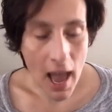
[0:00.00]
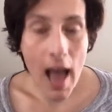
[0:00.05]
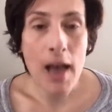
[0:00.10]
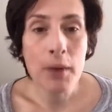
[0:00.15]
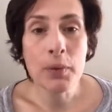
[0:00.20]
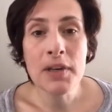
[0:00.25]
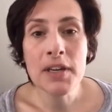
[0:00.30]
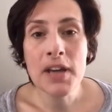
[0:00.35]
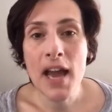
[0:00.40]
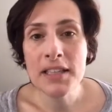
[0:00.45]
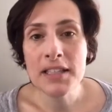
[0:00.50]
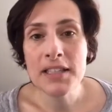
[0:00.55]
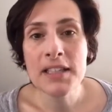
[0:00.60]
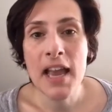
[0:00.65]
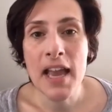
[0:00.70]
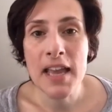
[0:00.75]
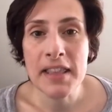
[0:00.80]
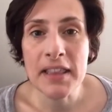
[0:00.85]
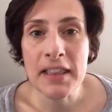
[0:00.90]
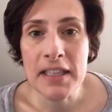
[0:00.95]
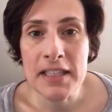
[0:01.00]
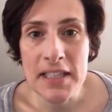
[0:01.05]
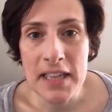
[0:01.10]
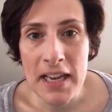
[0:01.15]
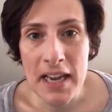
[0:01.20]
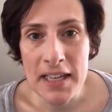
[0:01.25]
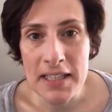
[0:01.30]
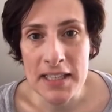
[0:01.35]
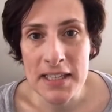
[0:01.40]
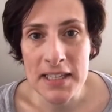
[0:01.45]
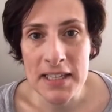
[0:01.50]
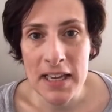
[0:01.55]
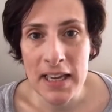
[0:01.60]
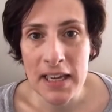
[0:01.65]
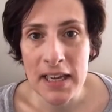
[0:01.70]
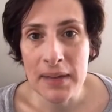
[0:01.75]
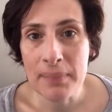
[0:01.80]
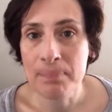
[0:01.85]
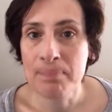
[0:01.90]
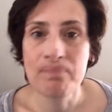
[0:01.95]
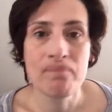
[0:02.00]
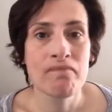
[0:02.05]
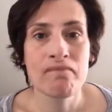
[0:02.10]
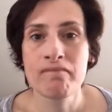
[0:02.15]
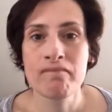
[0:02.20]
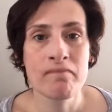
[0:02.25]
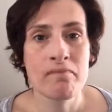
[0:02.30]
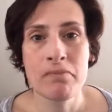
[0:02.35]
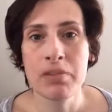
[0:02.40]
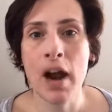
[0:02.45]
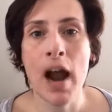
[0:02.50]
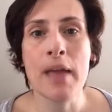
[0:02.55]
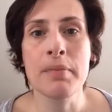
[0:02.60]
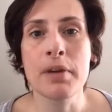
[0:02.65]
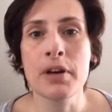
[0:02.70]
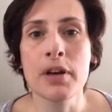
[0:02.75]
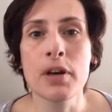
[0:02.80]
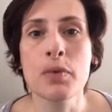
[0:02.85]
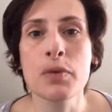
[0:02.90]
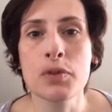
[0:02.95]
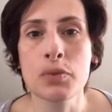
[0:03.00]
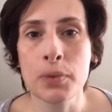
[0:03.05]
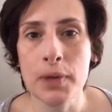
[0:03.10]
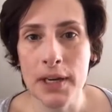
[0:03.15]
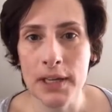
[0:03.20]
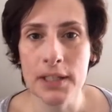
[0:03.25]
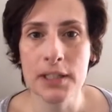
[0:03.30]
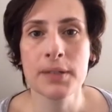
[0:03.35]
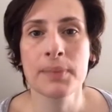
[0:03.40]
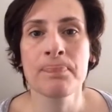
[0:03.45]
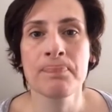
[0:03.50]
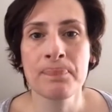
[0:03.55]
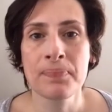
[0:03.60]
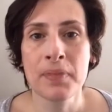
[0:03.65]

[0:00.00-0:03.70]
I would not say that the DNC primary was rigged.